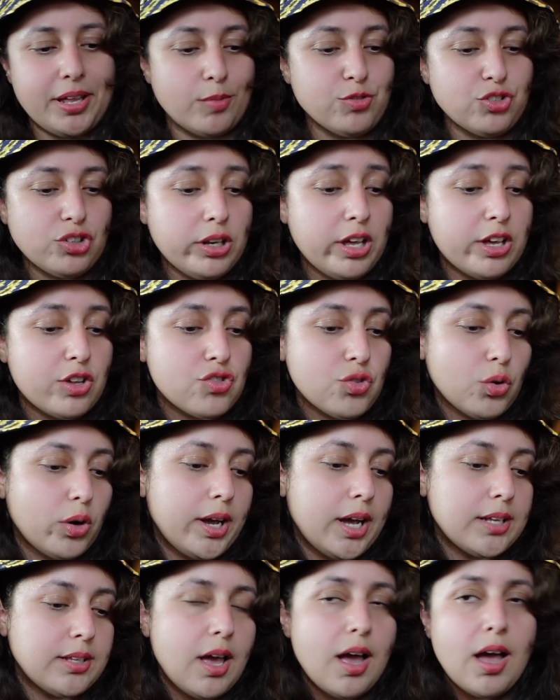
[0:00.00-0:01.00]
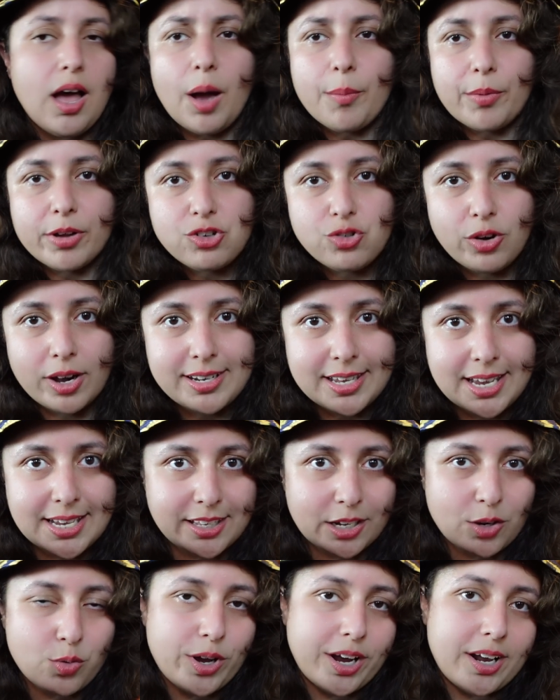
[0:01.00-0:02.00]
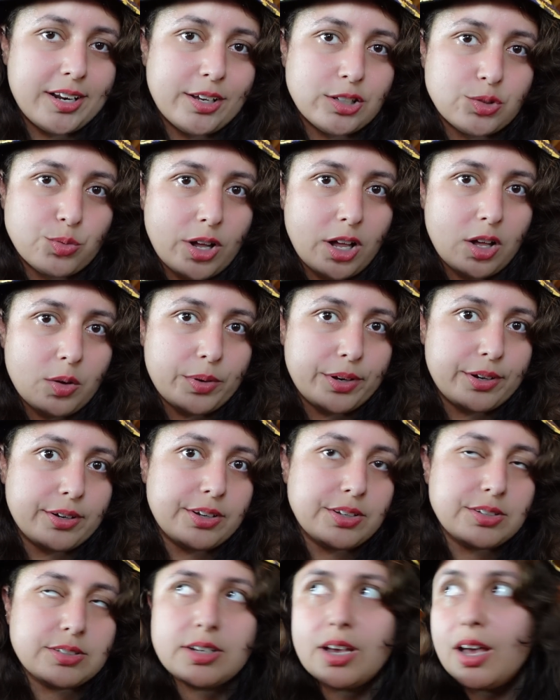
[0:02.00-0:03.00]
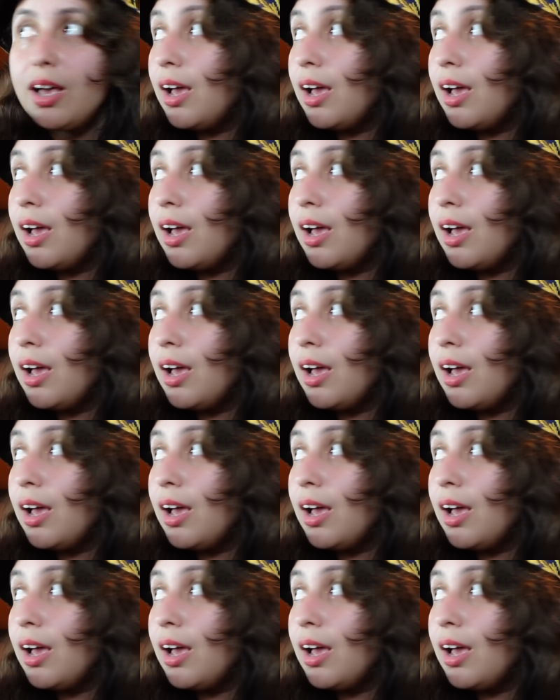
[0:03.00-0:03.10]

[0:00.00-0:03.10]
I'm just going to enjoy it. I'm going to try and eat it quickly as well, because